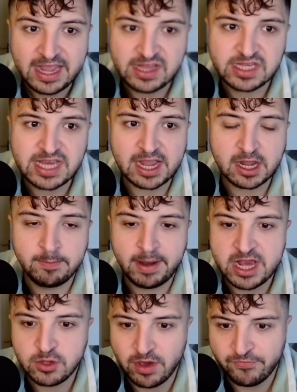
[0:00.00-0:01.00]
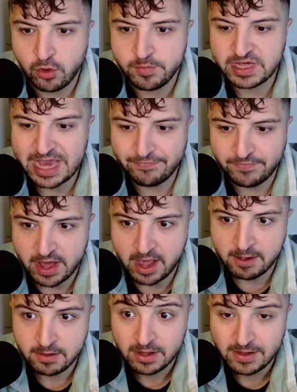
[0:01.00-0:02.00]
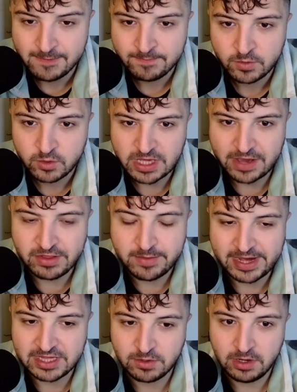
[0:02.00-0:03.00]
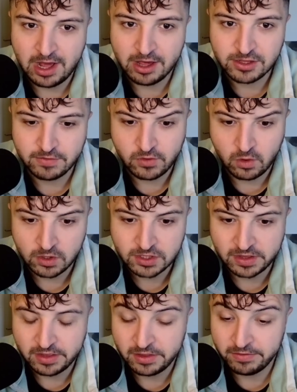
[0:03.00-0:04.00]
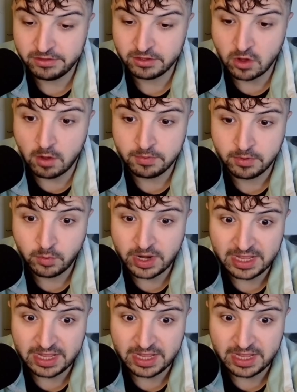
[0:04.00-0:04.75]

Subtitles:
second place, we have Ruby Sapphire, saving the best till last, of course. And the top winning